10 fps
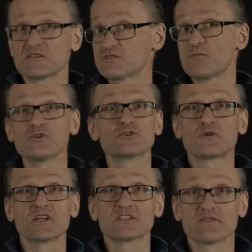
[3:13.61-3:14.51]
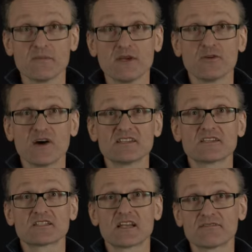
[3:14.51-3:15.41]
small strings of amino
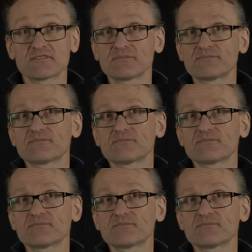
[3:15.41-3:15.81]
acids left.